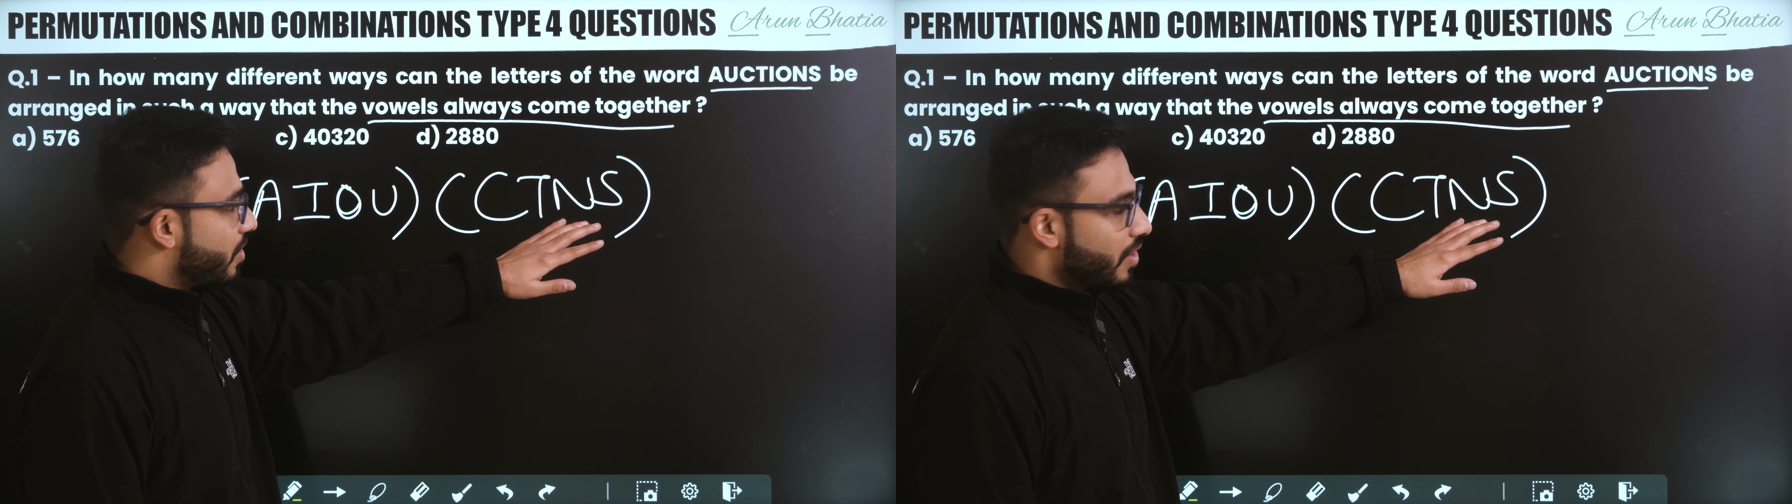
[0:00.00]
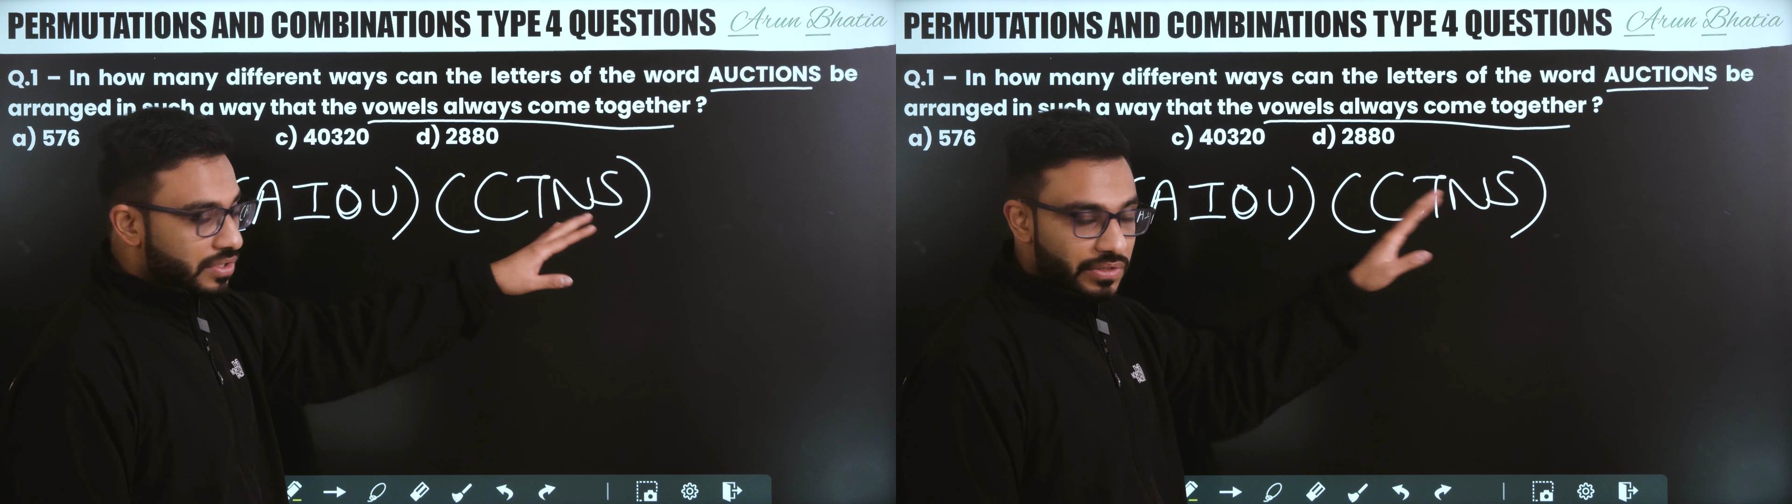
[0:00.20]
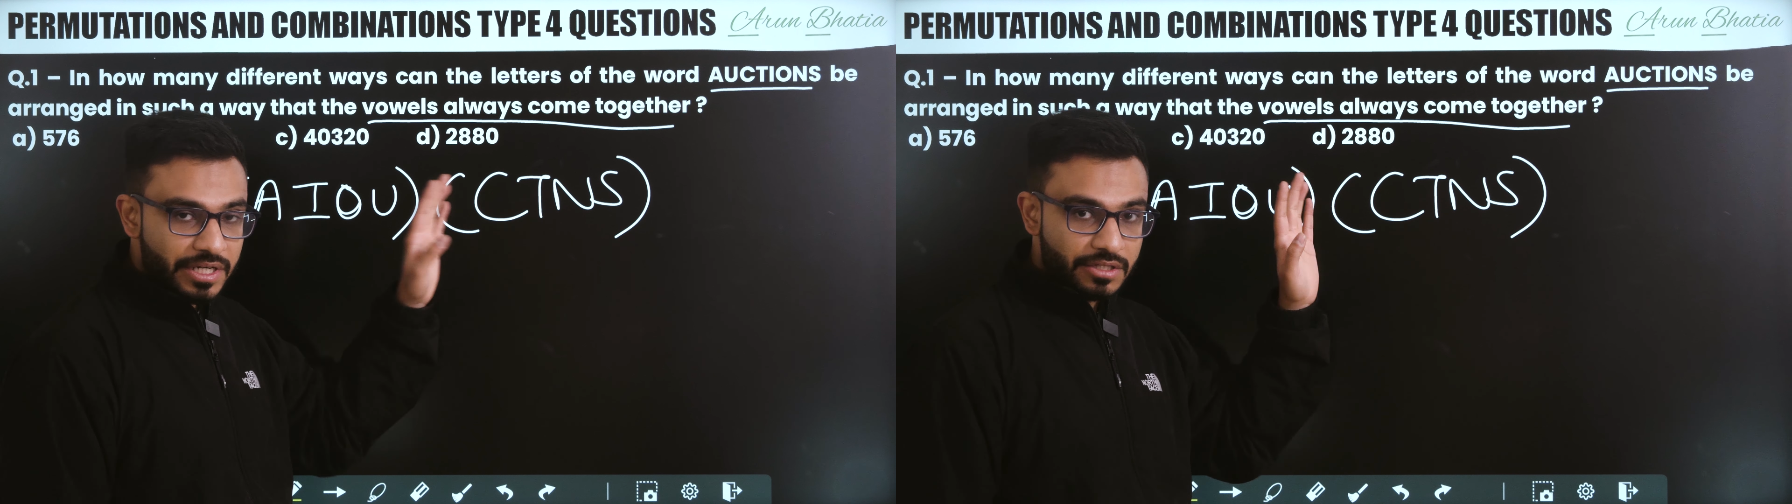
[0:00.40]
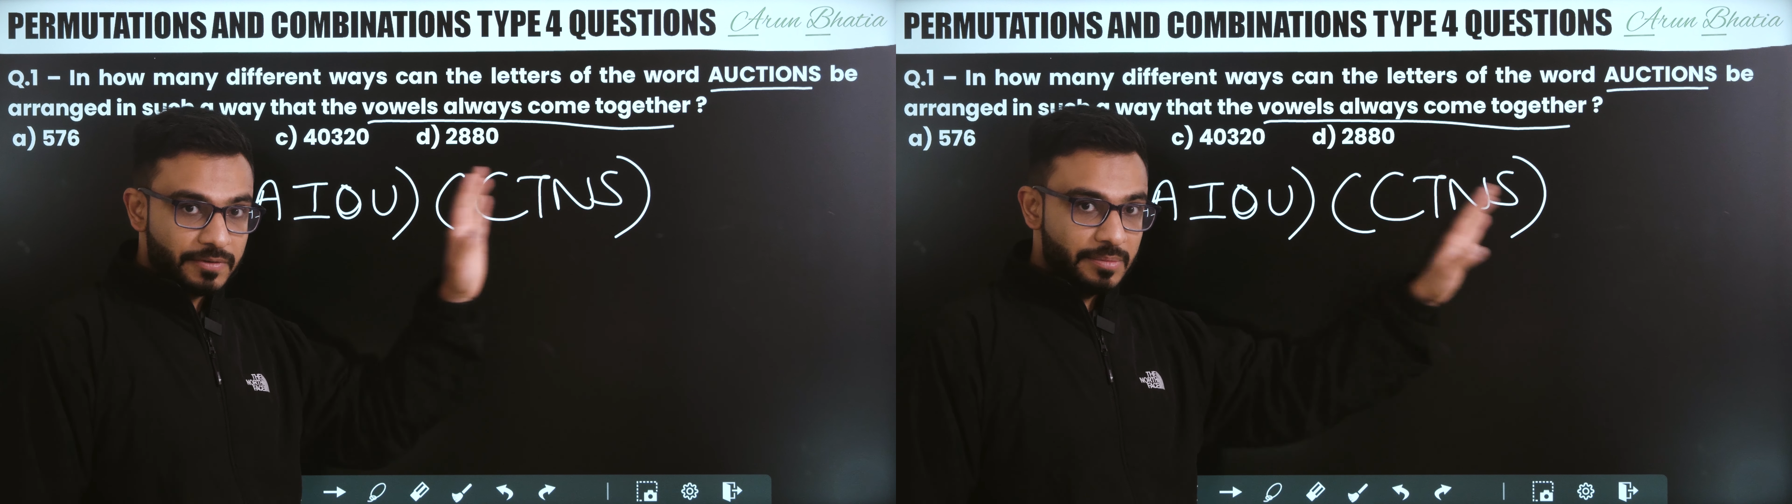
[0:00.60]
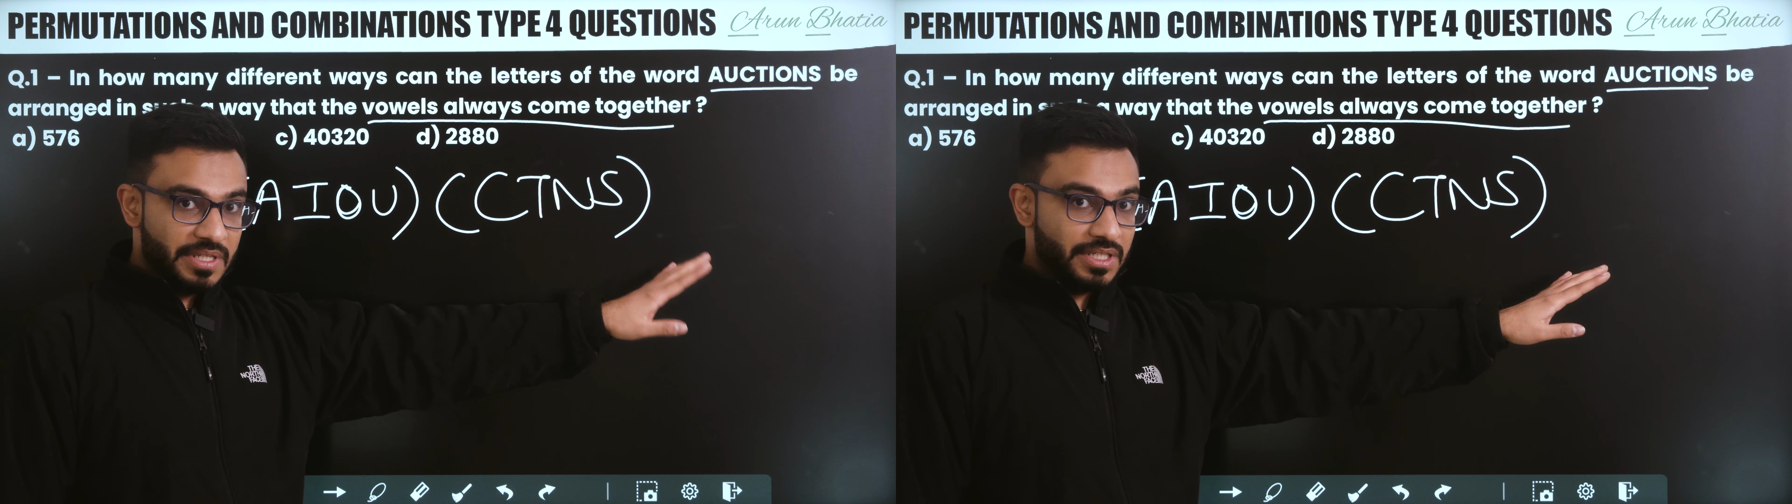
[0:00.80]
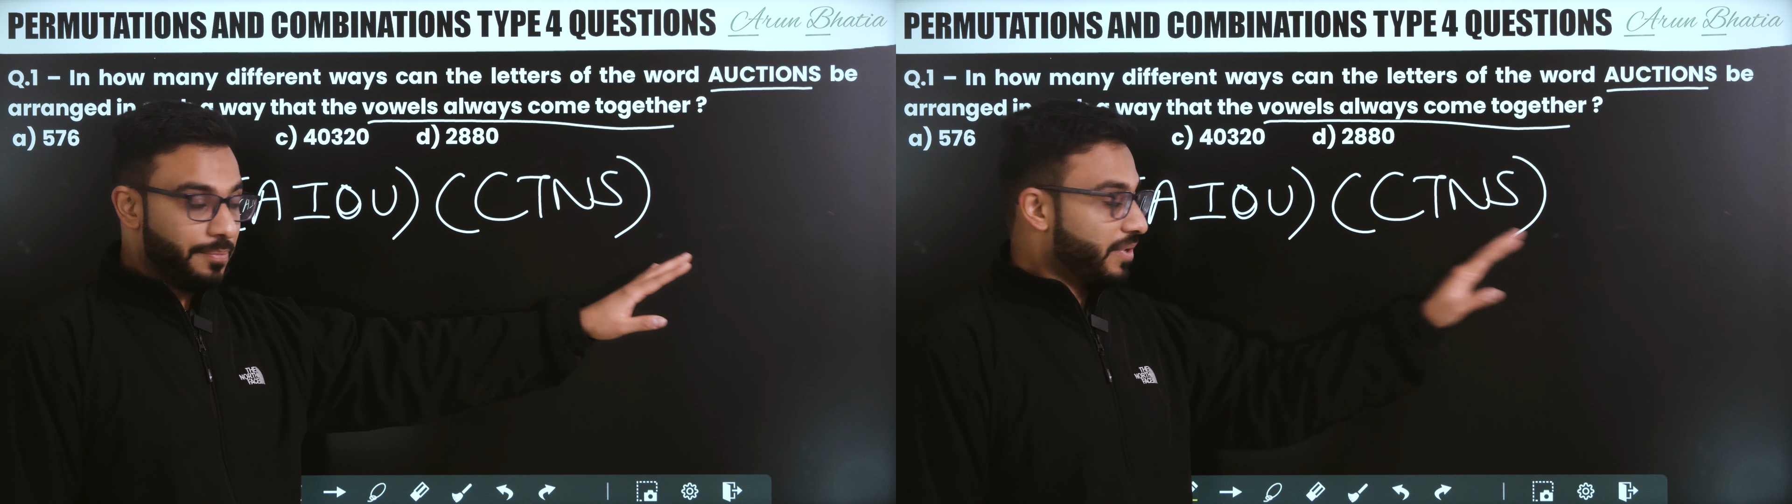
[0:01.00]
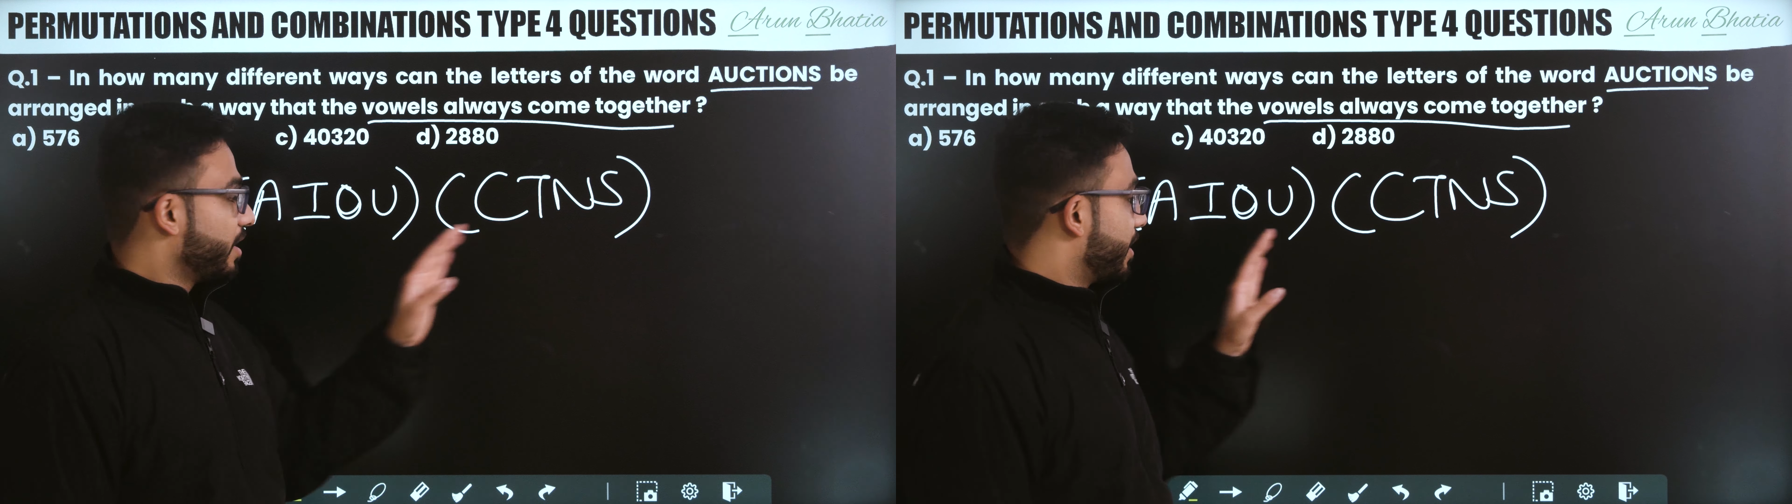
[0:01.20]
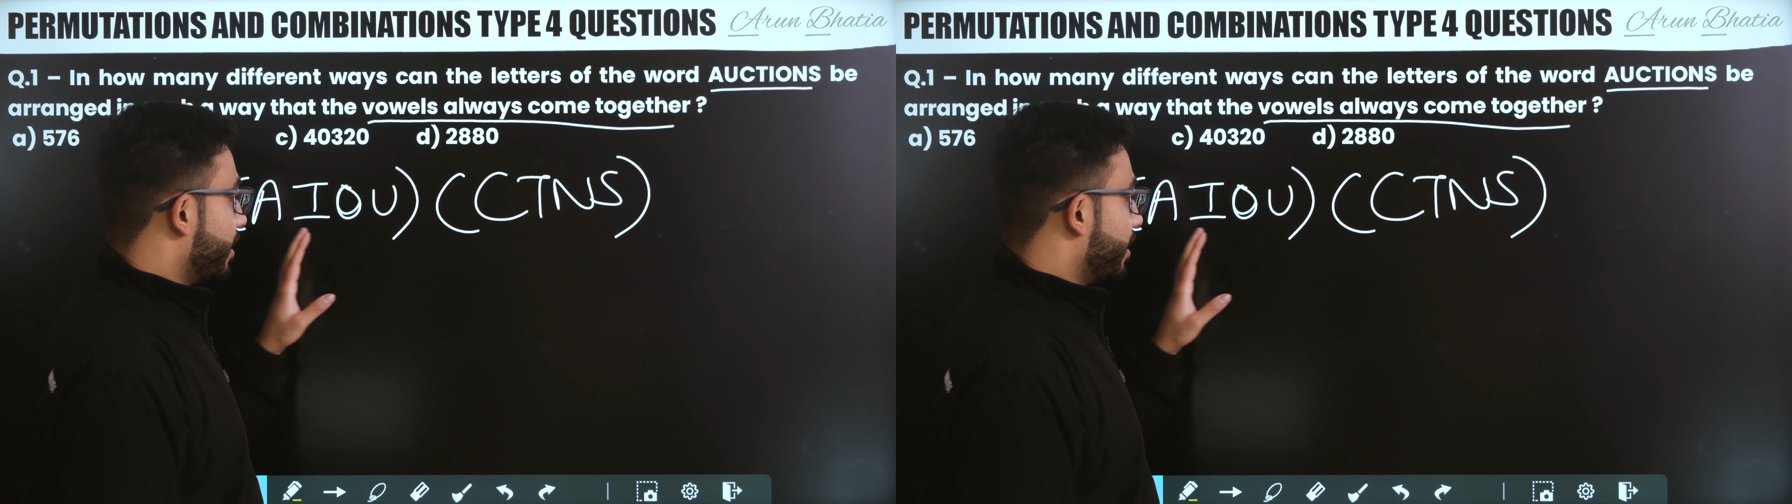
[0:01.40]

consonants will be separate,